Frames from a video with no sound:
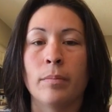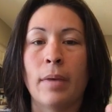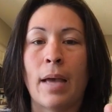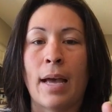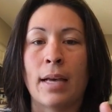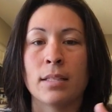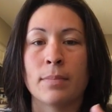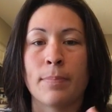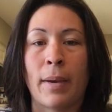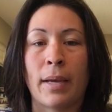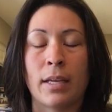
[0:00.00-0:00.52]

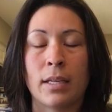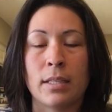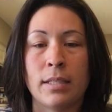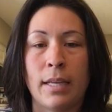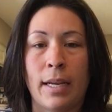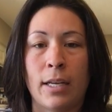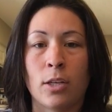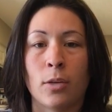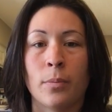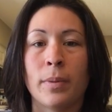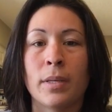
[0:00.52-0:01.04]
as my
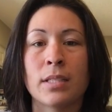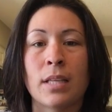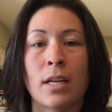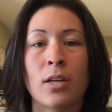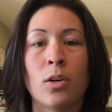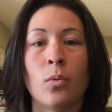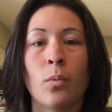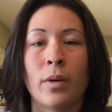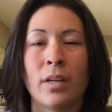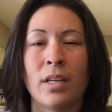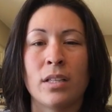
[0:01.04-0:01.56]
container because I
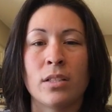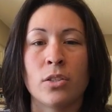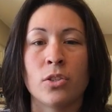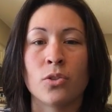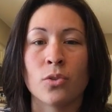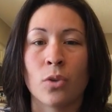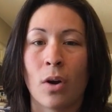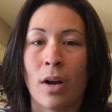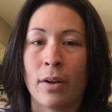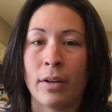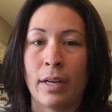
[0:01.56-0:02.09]
don't want it to
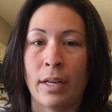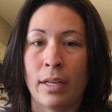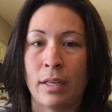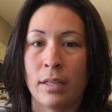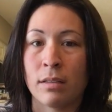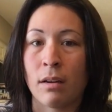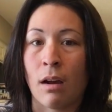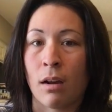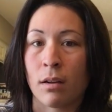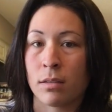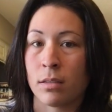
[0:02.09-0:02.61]
draw out any
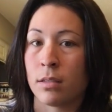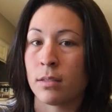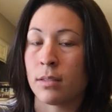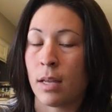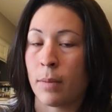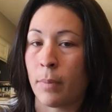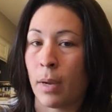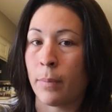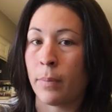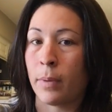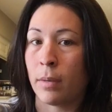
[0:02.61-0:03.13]
toxins
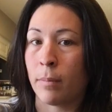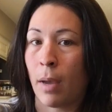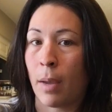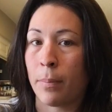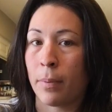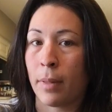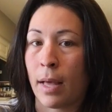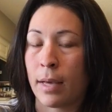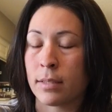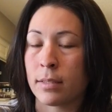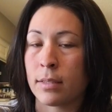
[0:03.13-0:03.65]
that might be in my
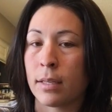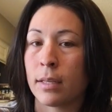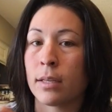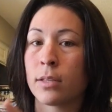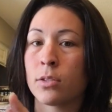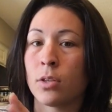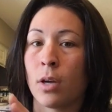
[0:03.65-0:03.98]
plastic.